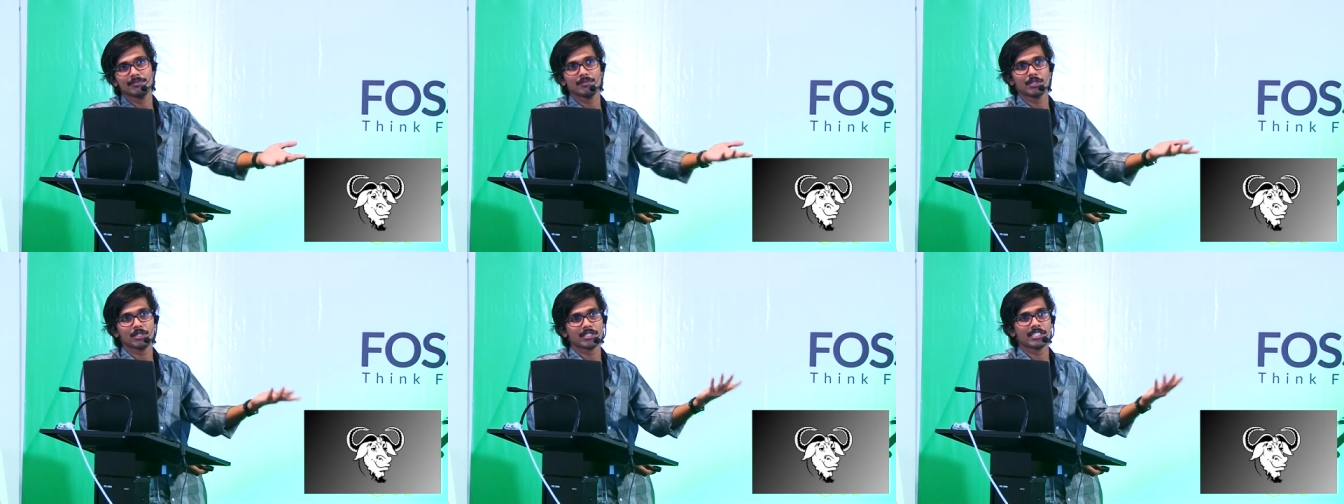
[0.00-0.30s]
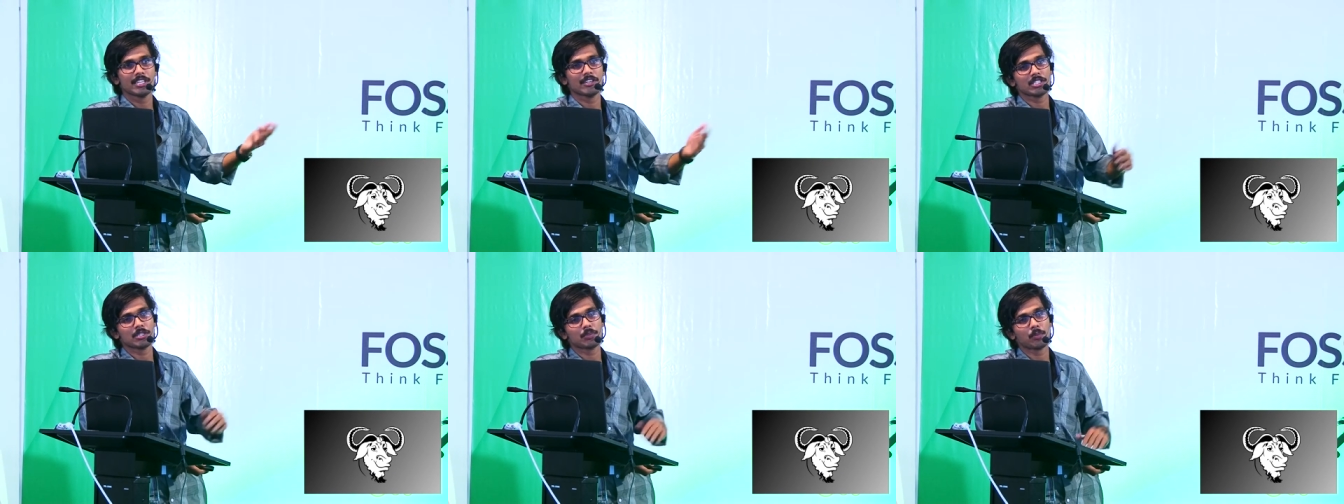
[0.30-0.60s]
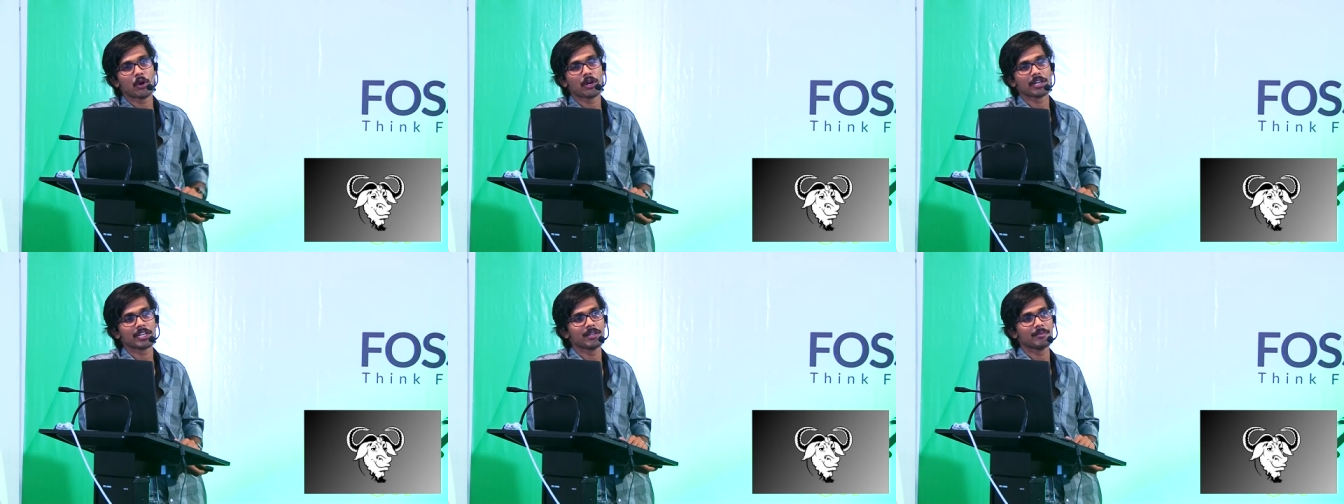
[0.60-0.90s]
because he was a
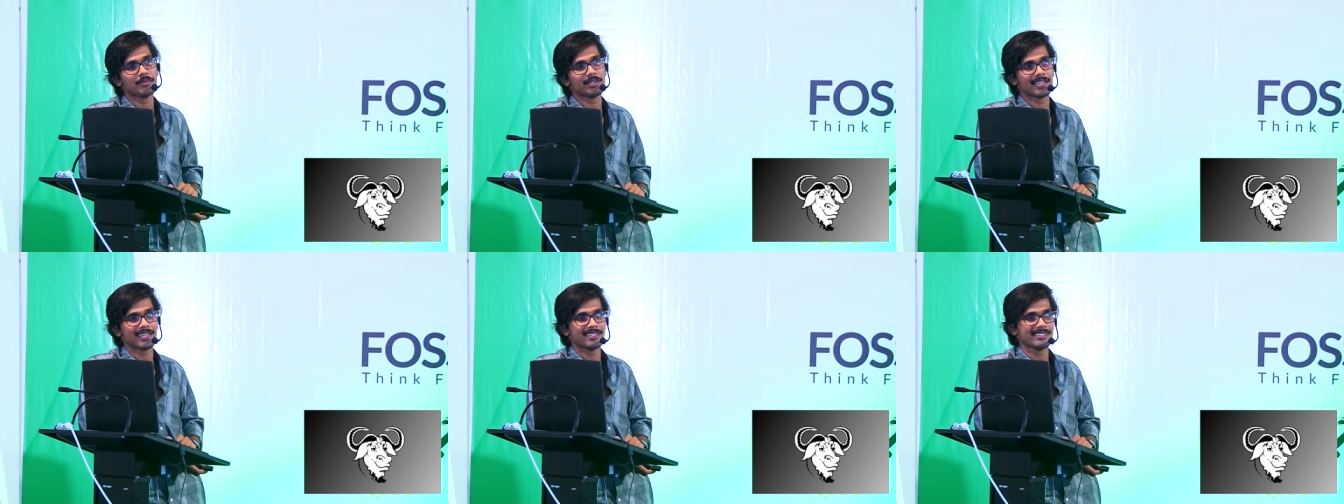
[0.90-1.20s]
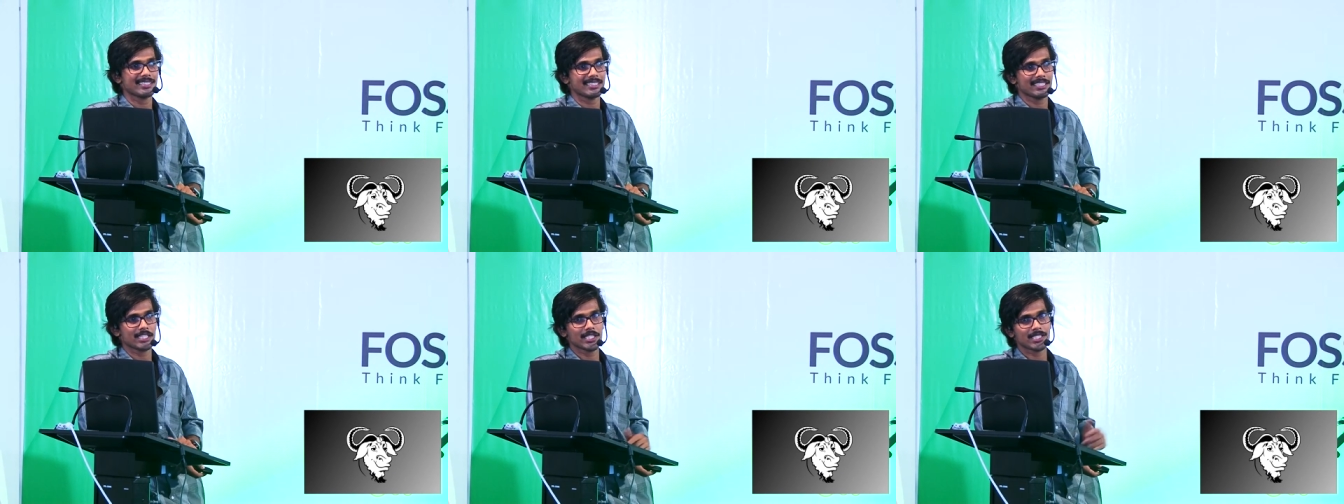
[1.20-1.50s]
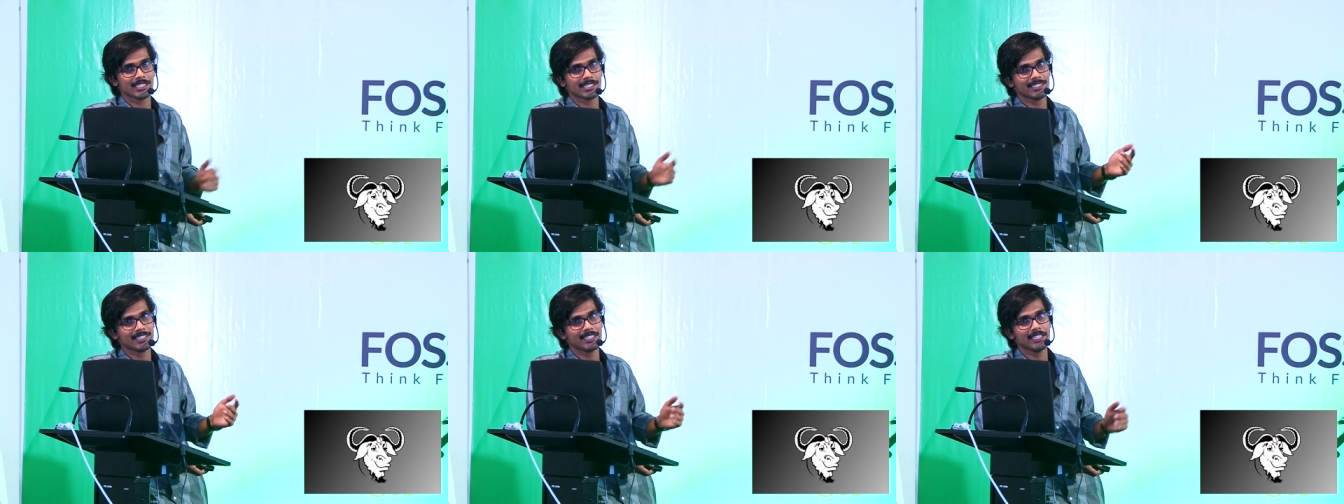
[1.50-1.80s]
programmer and
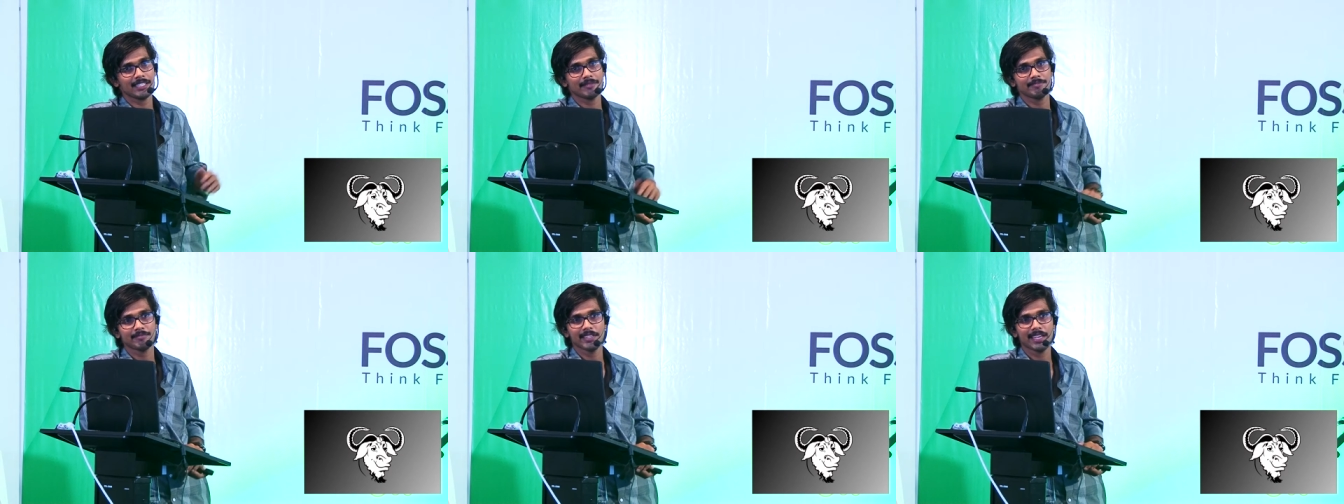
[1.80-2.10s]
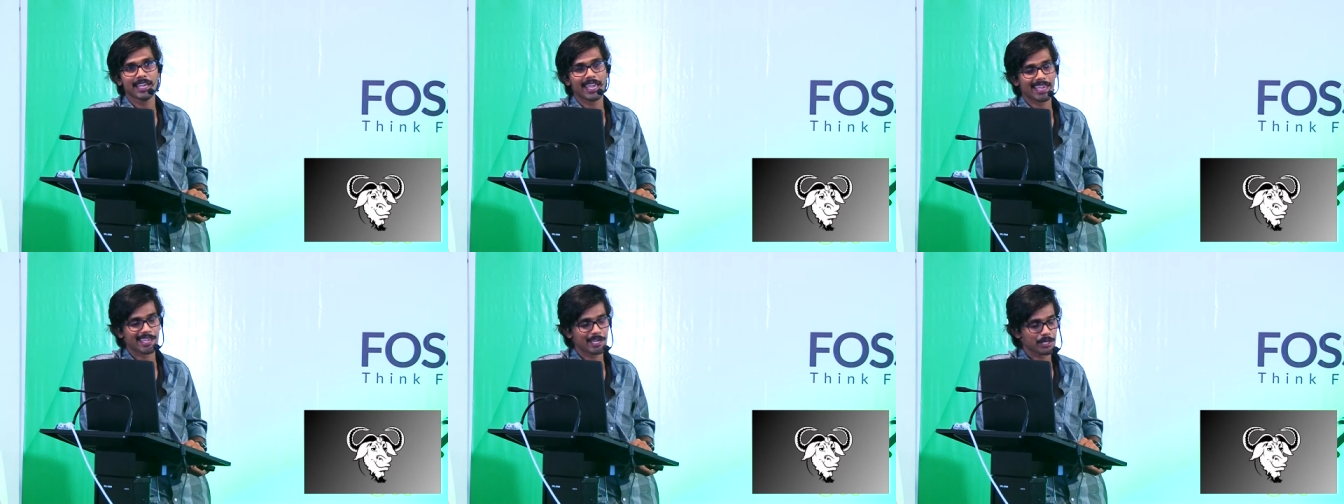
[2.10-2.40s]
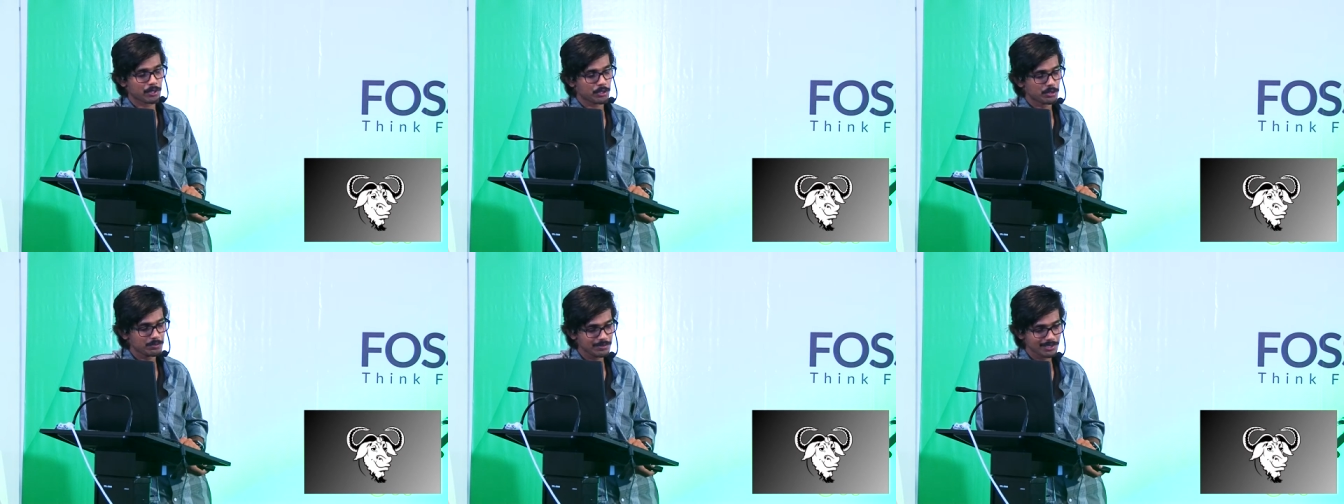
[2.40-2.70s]
he's in the AI
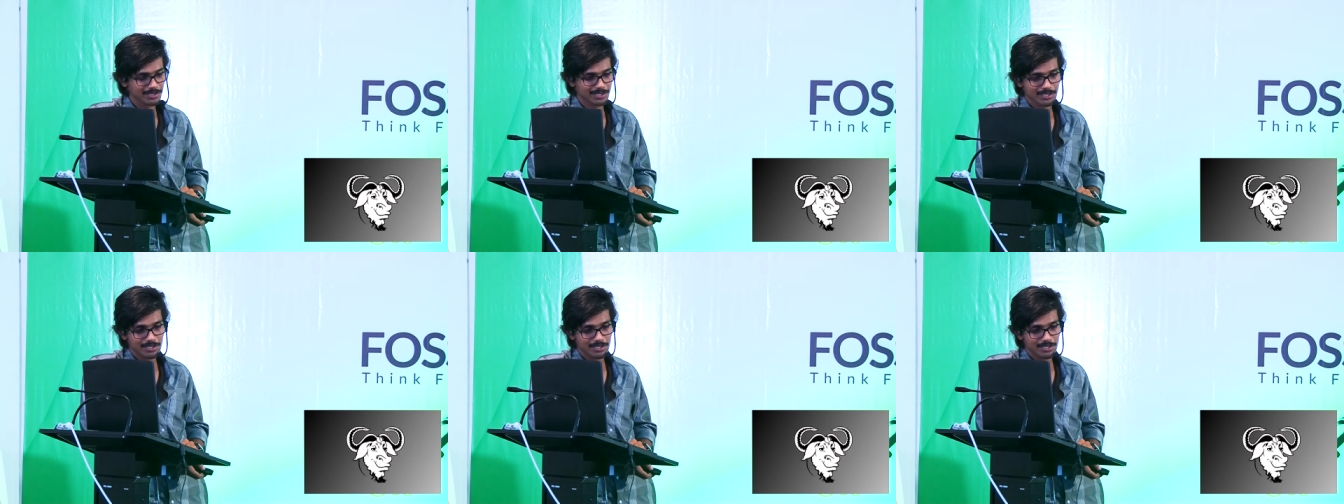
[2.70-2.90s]
group.